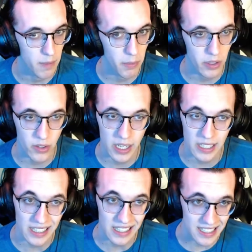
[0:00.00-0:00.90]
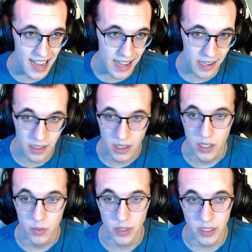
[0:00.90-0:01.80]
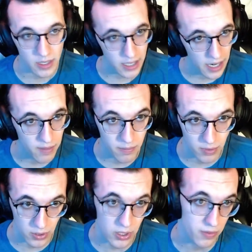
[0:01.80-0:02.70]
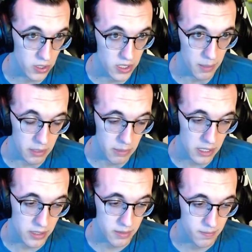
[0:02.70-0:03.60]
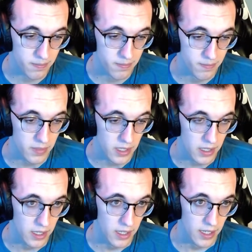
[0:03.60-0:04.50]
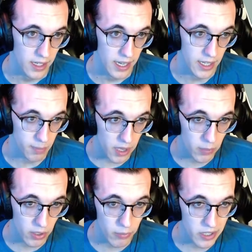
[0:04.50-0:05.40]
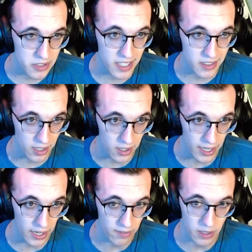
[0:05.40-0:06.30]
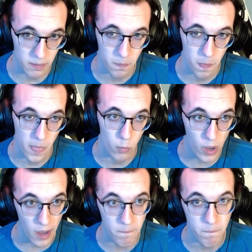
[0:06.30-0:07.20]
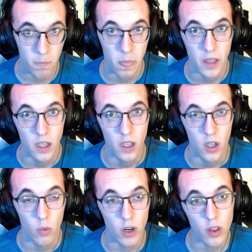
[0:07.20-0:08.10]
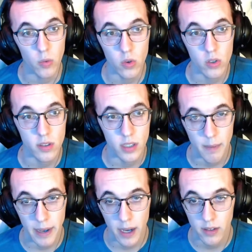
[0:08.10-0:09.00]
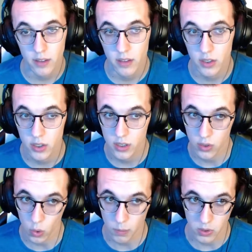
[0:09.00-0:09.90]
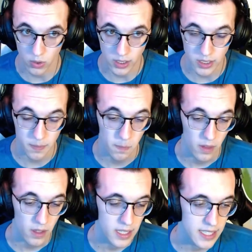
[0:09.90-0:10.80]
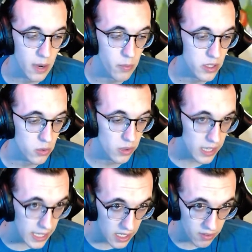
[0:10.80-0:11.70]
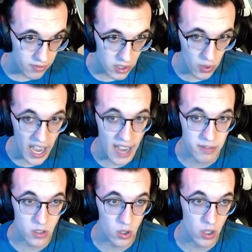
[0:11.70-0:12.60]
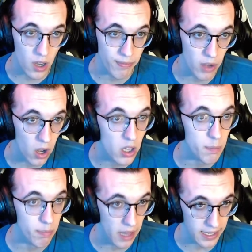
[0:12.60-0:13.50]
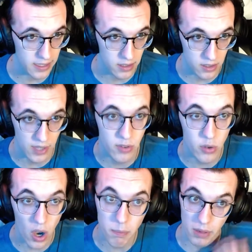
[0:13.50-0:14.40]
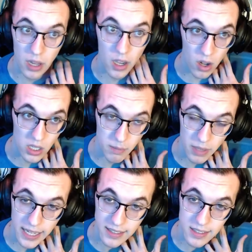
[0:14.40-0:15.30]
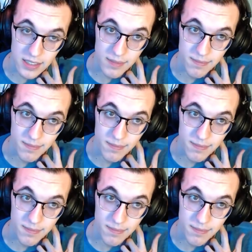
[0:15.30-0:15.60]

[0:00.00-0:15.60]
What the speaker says: we learned how to clean the tank. We took care of them for those first couple of months. And you're probably wondering, why do you say took care of them? Well, one of the rules about the dormitories is that when you leave, you have to turn off all appliances. You have to unplug all appliances.